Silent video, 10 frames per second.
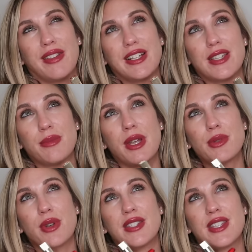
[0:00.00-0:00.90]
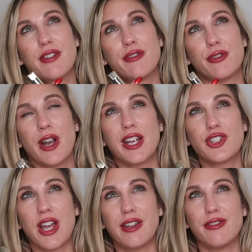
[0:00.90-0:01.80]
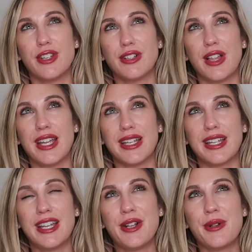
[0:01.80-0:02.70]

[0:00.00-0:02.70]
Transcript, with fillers: Like sometimes when I say fresh, I feel like,